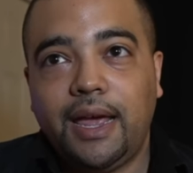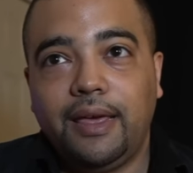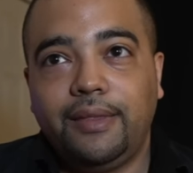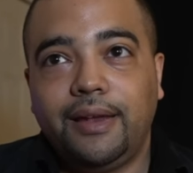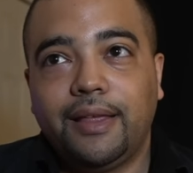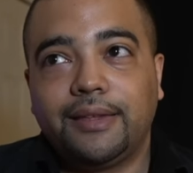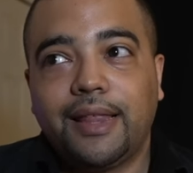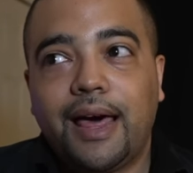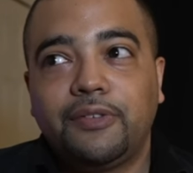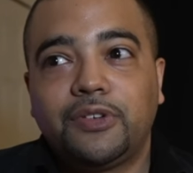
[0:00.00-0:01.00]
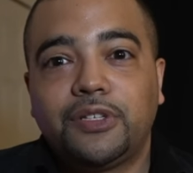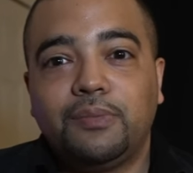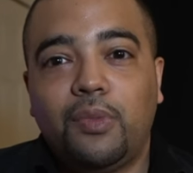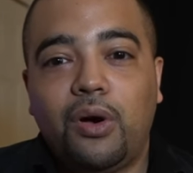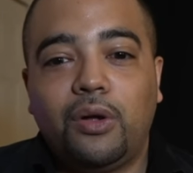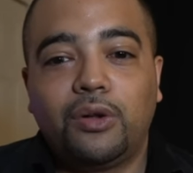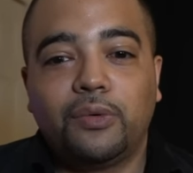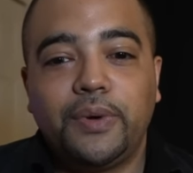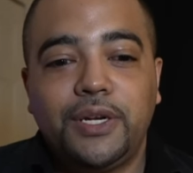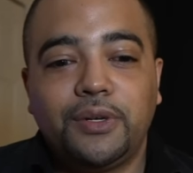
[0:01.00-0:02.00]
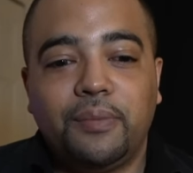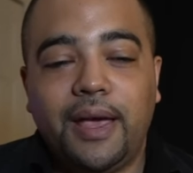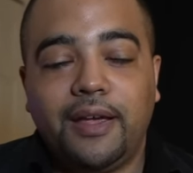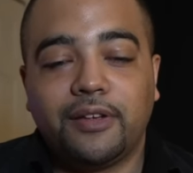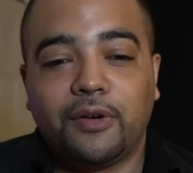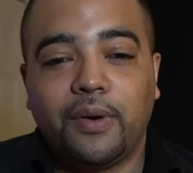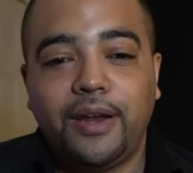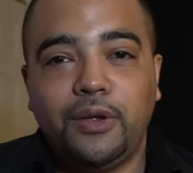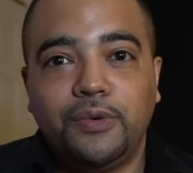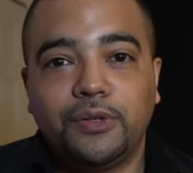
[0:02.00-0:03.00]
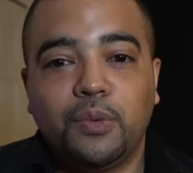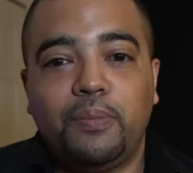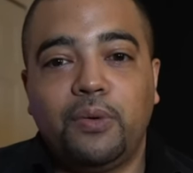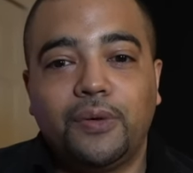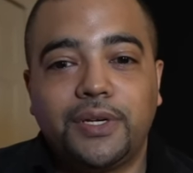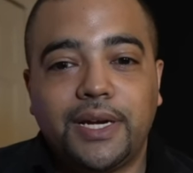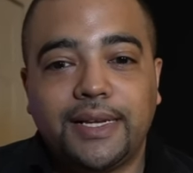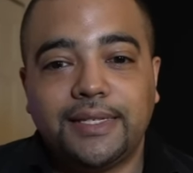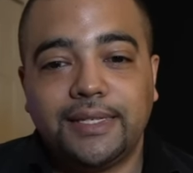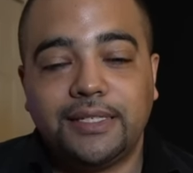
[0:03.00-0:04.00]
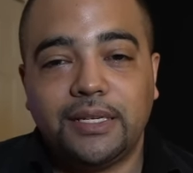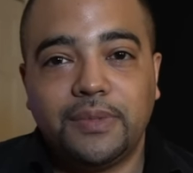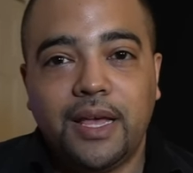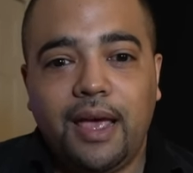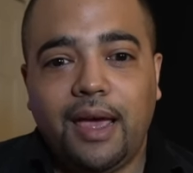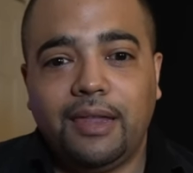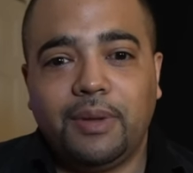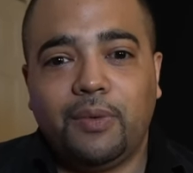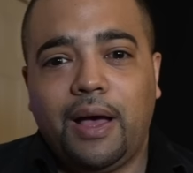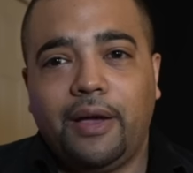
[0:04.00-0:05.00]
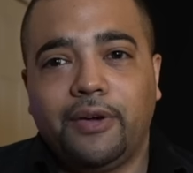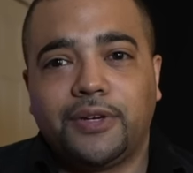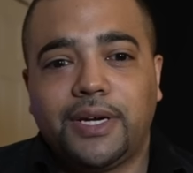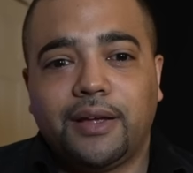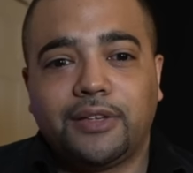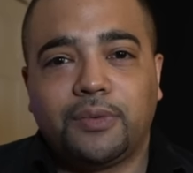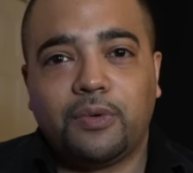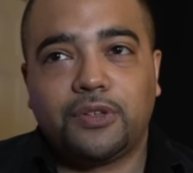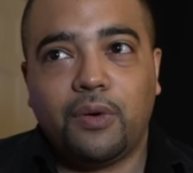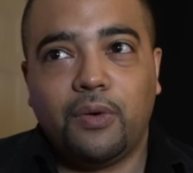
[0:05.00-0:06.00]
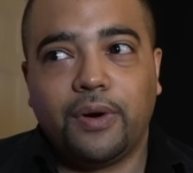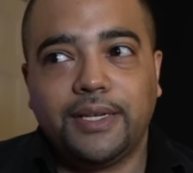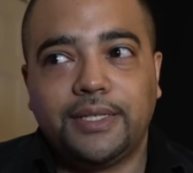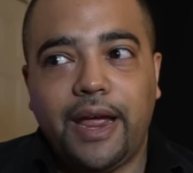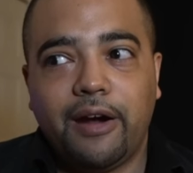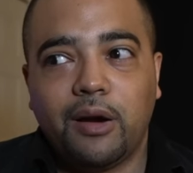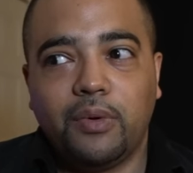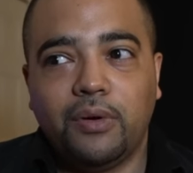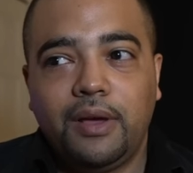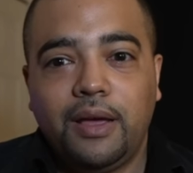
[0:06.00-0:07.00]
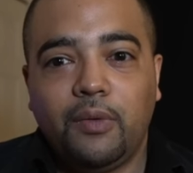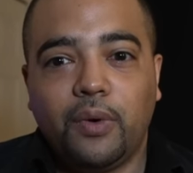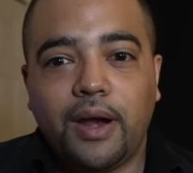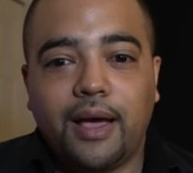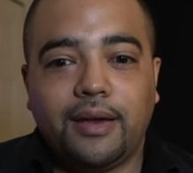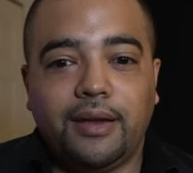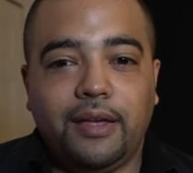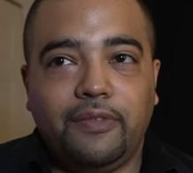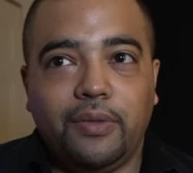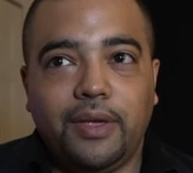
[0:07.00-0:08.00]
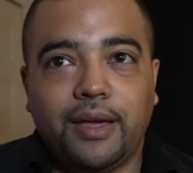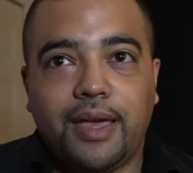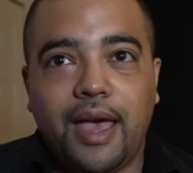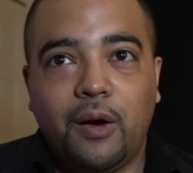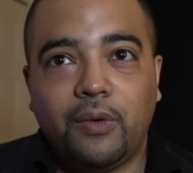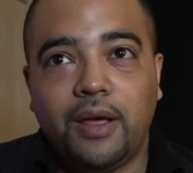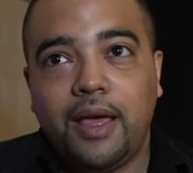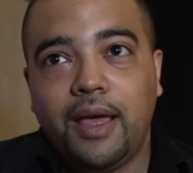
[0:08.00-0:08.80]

And then a lot of smaller regional banks and credit unions will pull check systems and they're like, wow, your check score is terrible, we're not going to give you the account.